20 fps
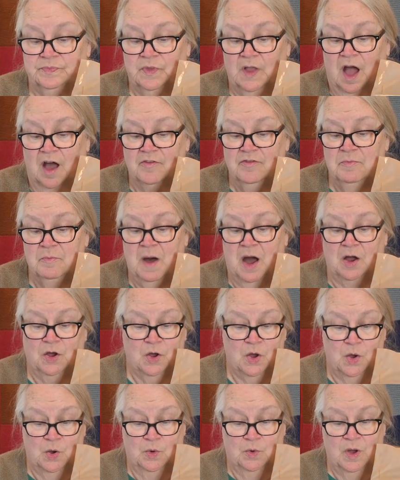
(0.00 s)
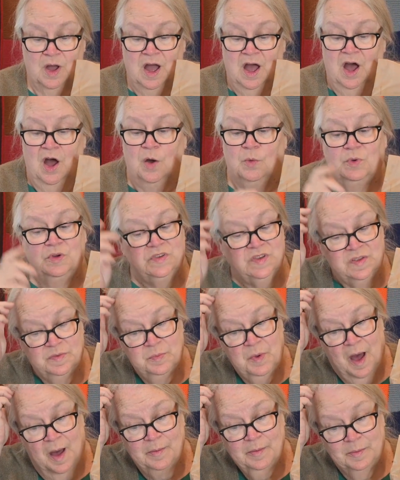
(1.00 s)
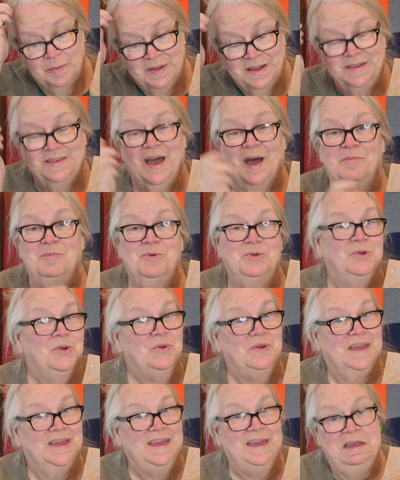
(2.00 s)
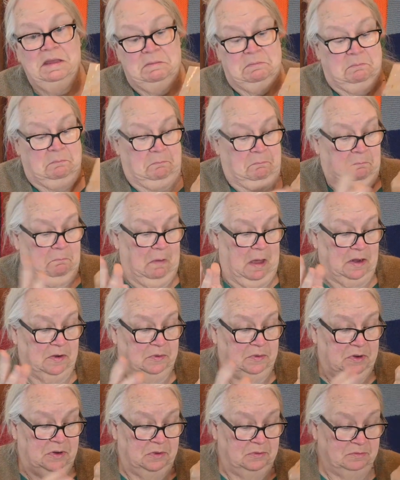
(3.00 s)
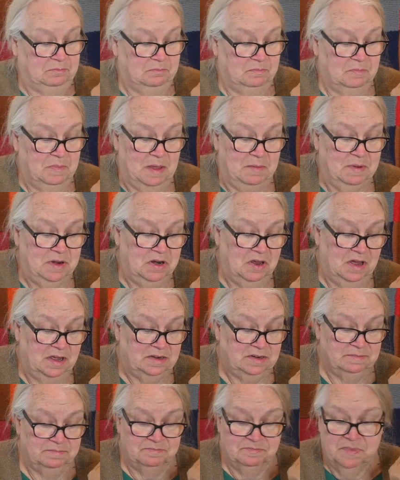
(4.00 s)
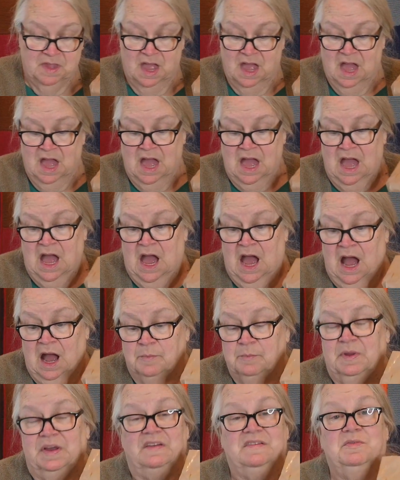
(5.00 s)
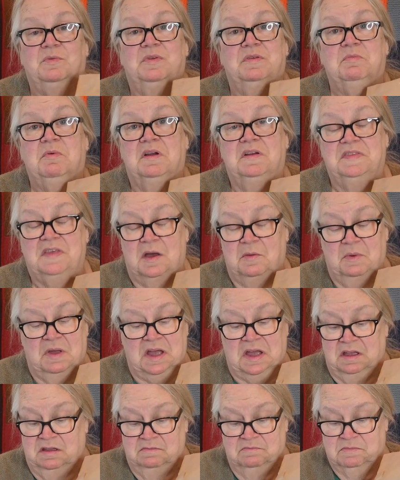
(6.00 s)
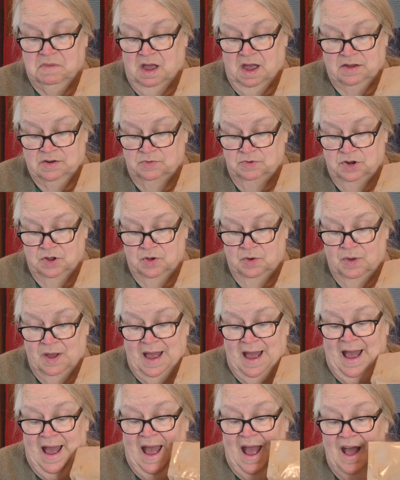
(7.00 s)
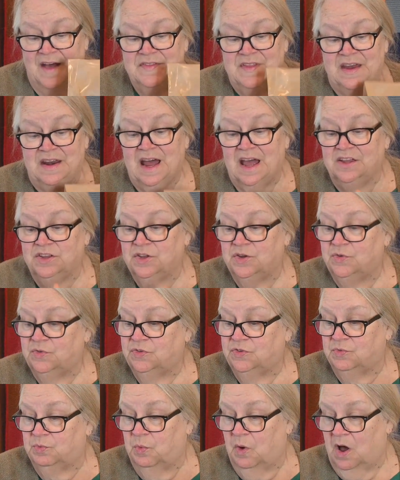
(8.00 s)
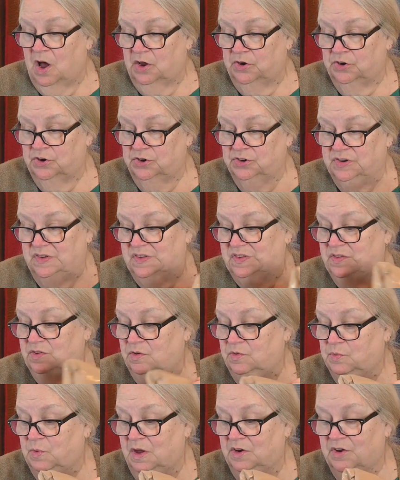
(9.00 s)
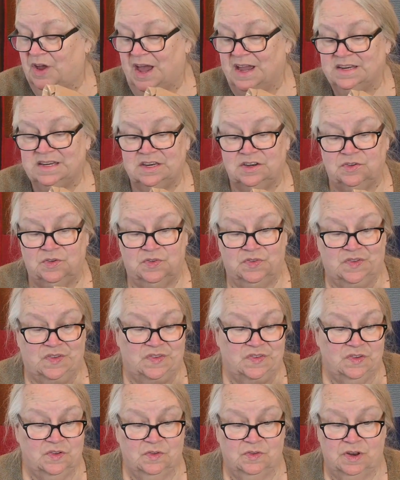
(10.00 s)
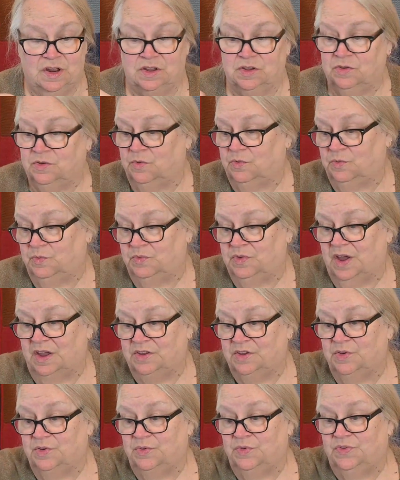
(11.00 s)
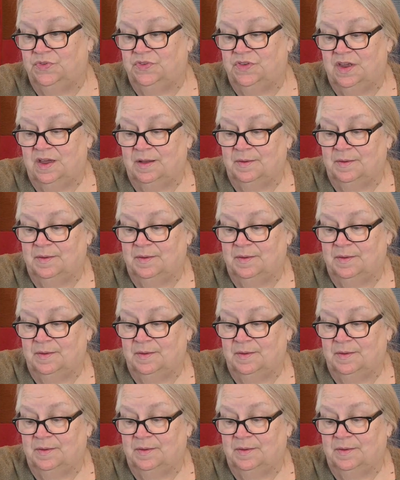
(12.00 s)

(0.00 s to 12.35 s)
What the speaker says: of mako, which is probably tabonoki. I don't know, maybe not, because it was marked that way. I don't know. And then I used water, distilled water. I didn't use distilled. I used